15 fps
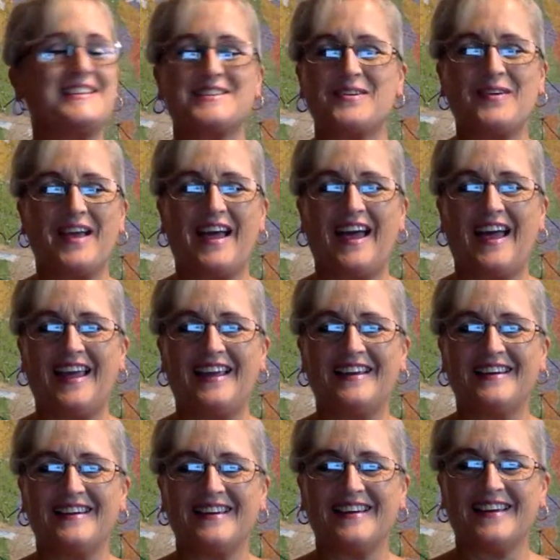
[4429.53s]
It's
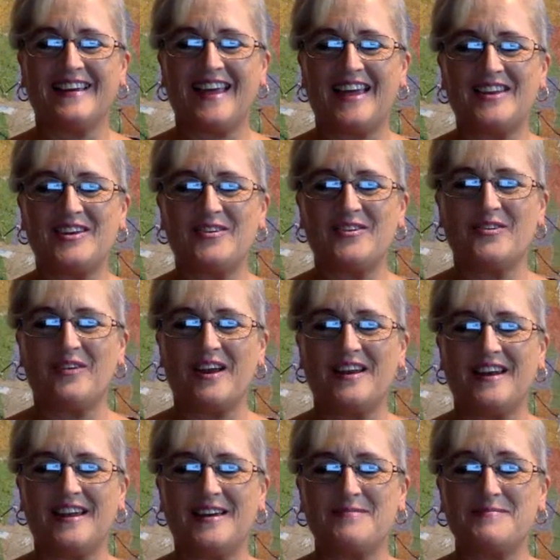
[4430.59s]
okay. Can
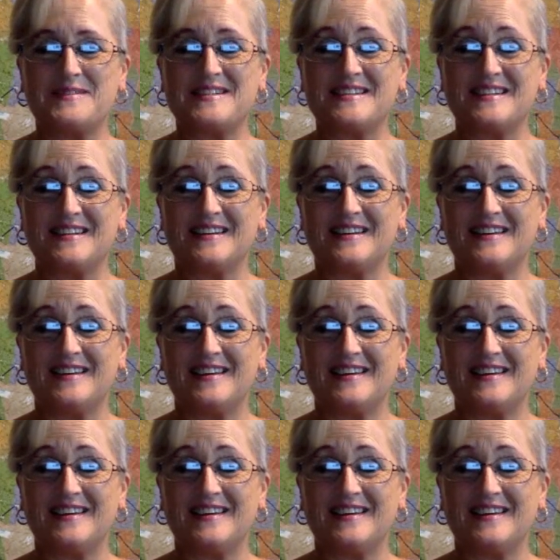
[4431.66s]
you read lips?